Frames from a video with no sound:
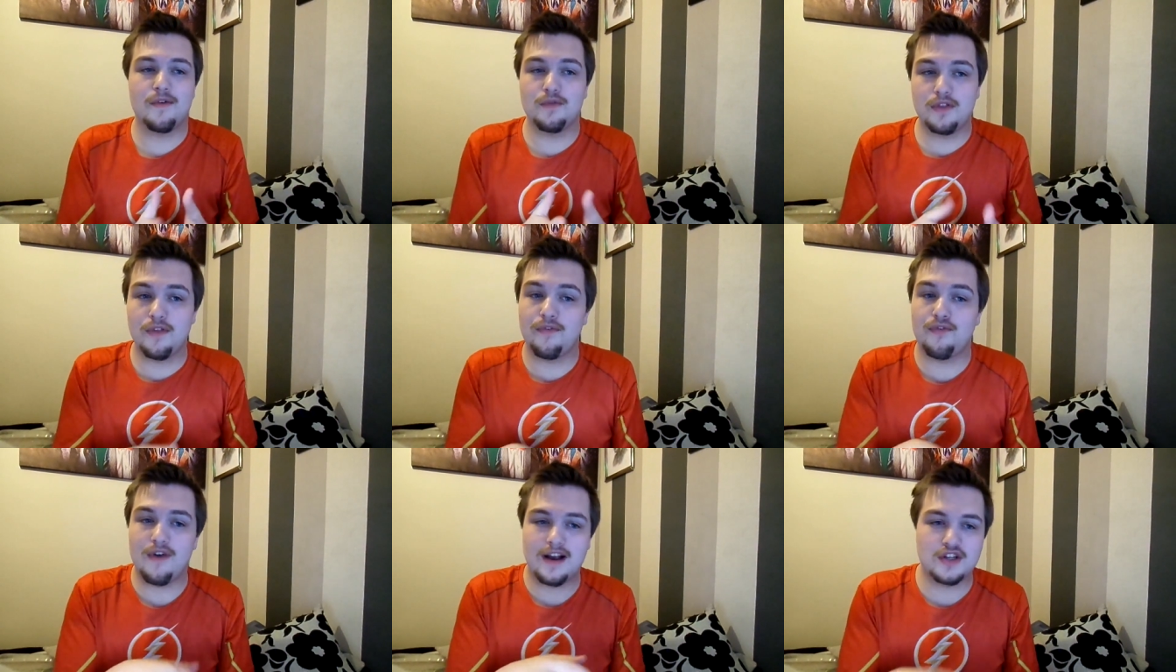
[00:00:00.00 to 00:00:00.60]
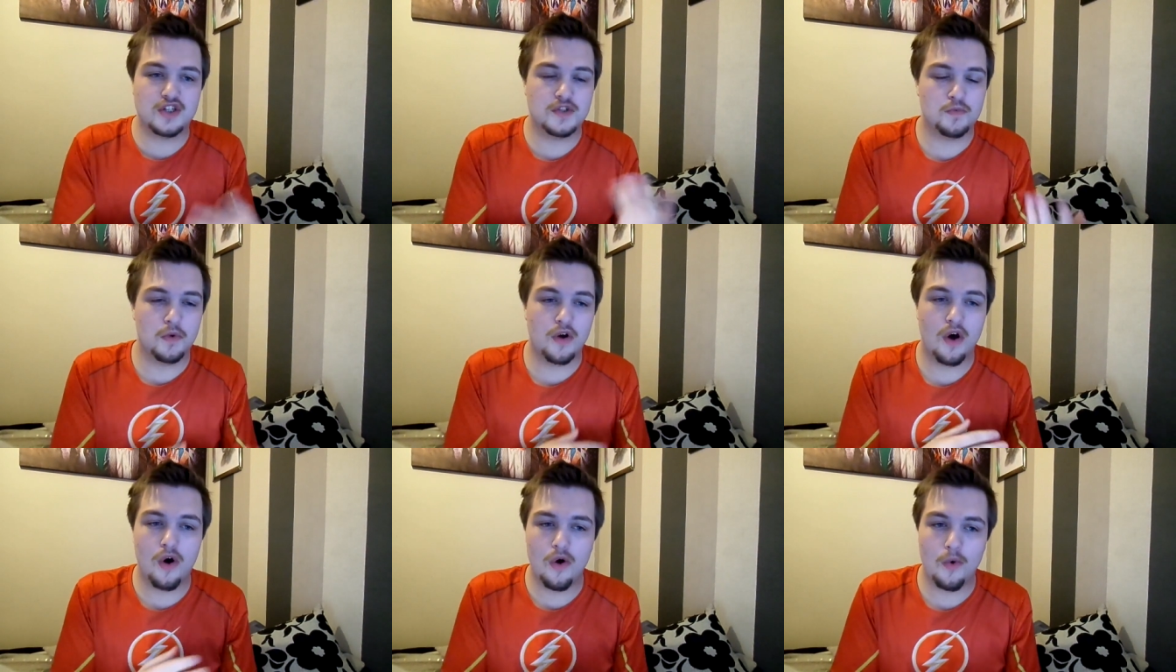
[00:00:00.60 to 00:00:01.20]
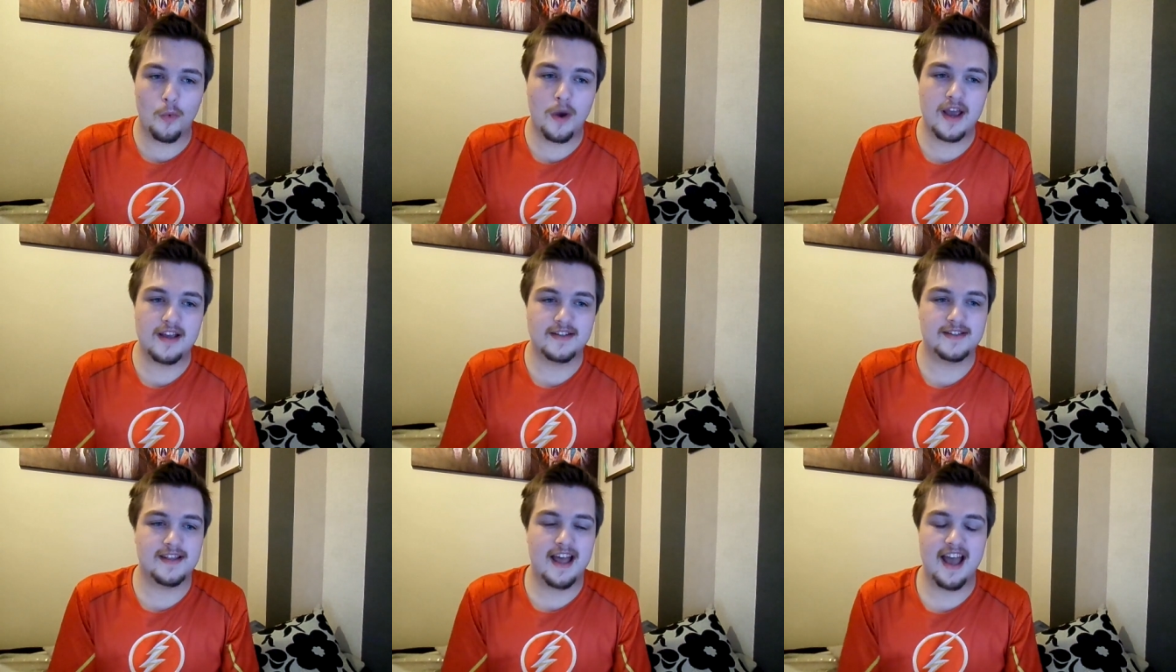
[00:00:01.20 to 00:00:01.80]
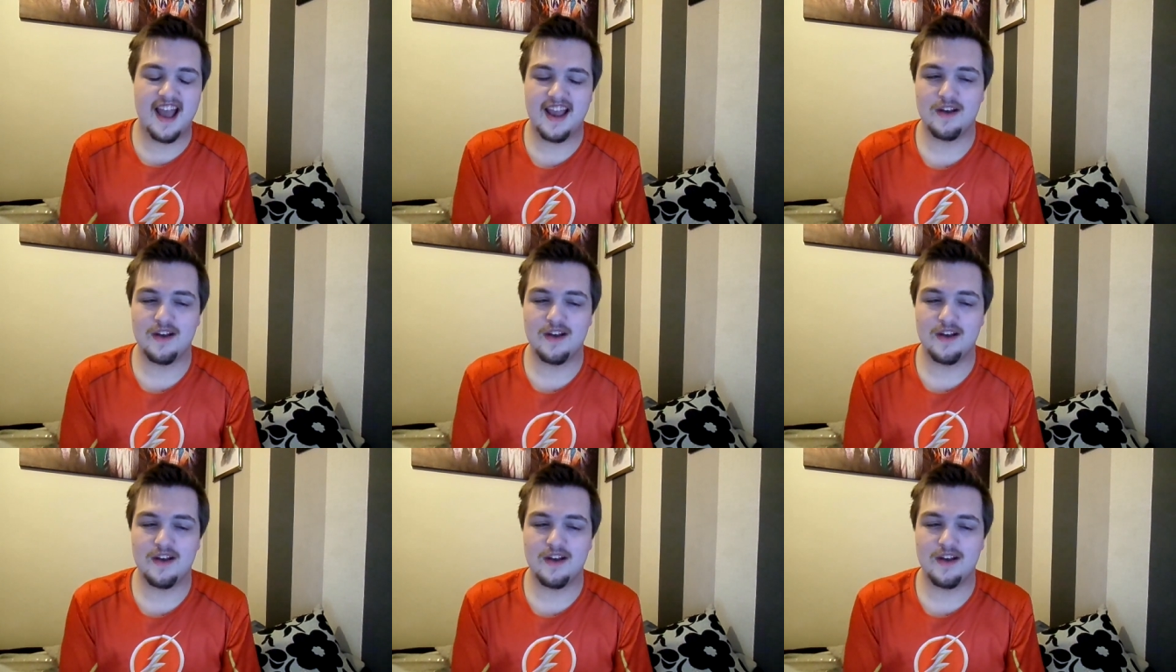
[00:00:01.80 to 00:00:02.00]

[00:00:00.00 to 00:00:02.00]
the fractures were always there.